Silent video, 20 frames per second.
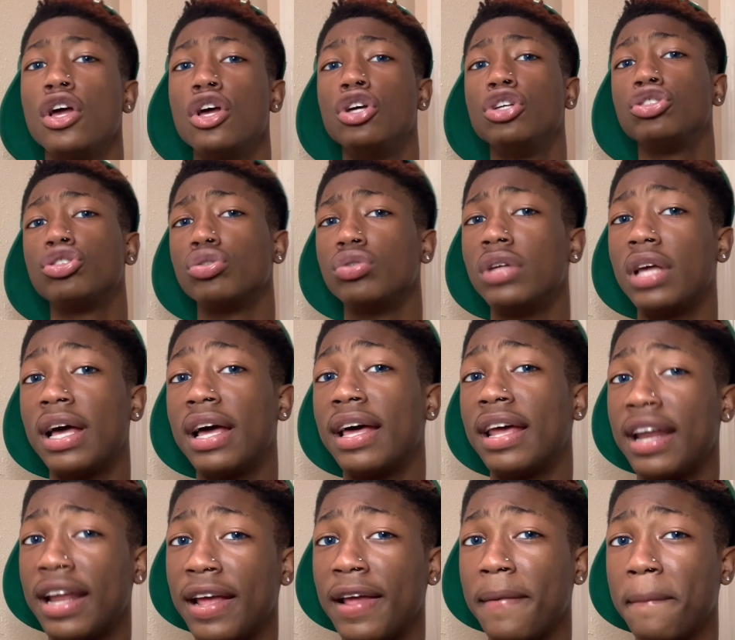So yeah,
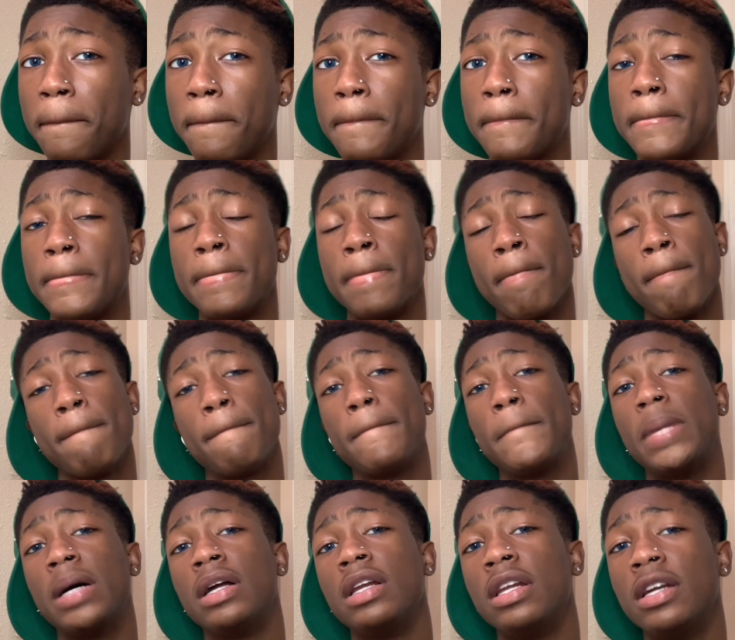that. But